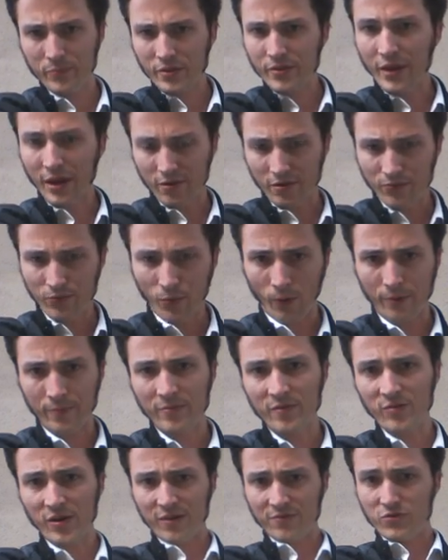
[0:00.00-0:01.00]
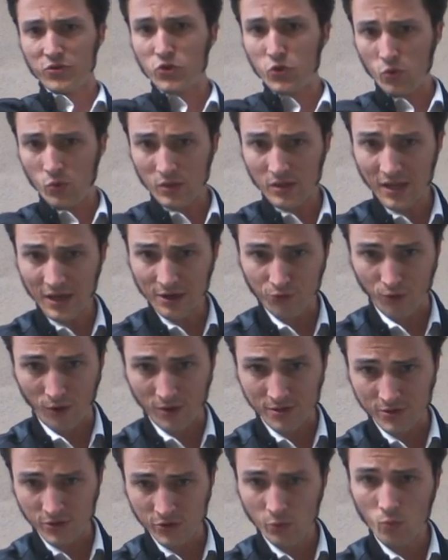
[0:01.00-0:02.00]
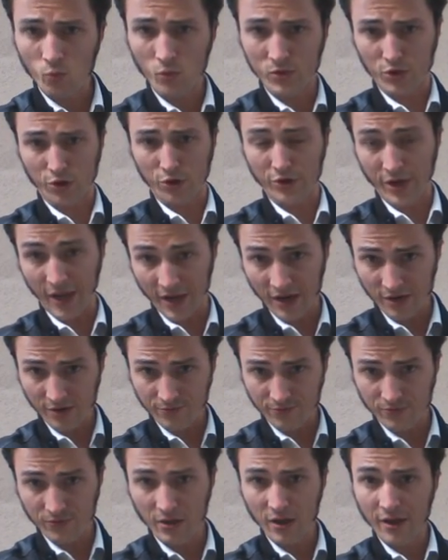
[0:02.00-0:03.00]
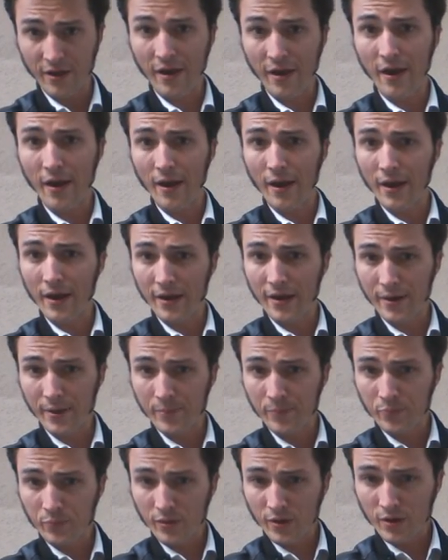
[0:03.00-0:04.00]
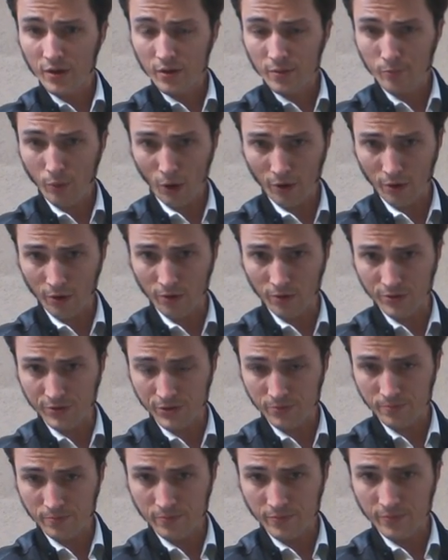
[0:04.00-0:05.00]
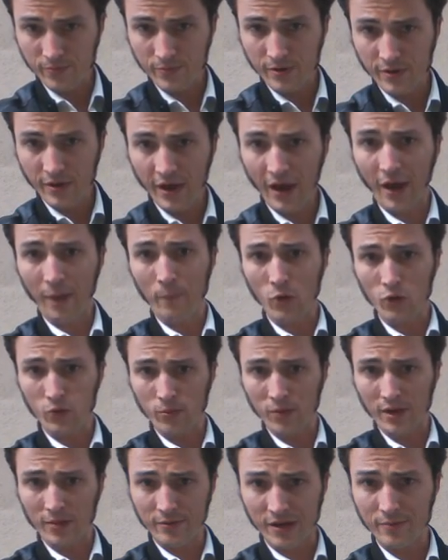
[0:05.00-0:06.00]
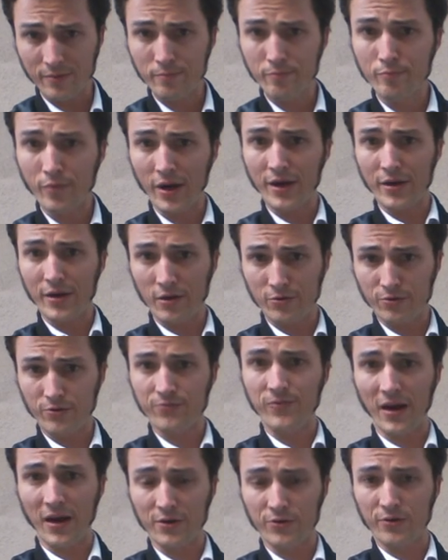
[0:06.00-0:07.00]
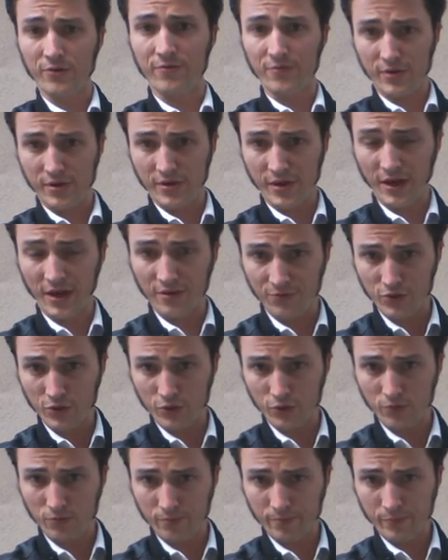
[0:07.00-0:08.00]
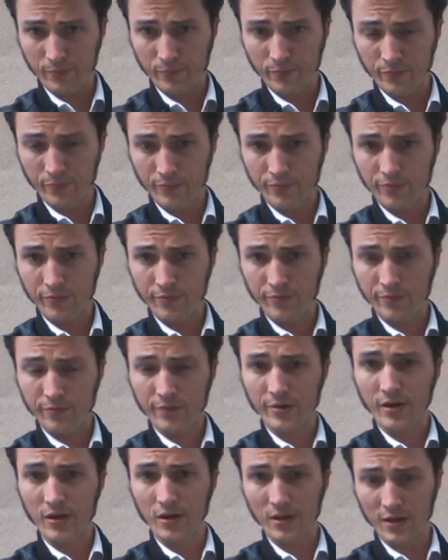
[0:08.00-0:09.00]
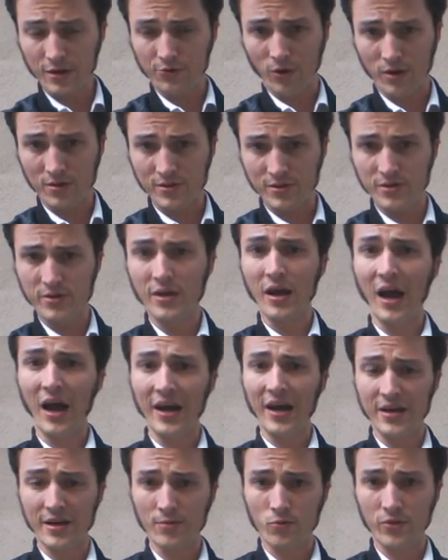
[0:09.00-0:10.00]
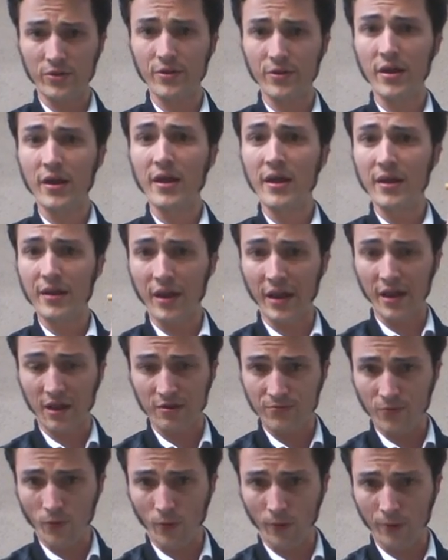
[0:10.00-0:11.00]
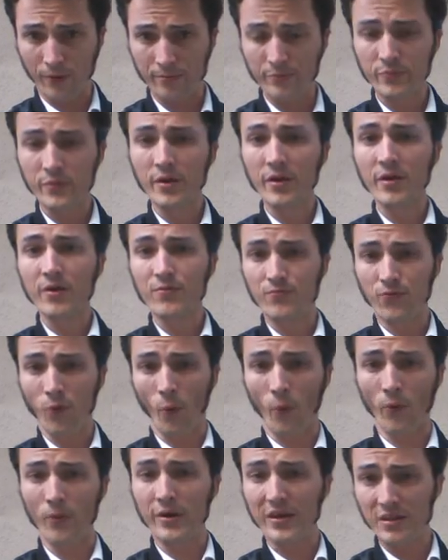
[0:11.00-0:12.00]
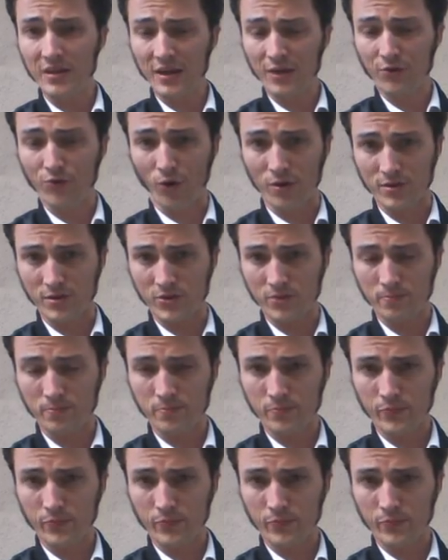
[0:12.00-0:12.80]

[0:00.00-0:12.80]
-4. If I have 2 electrons, which are negative particles, and I multiply that by another factor of -2 electrons, I end up with -4. 4 electrons.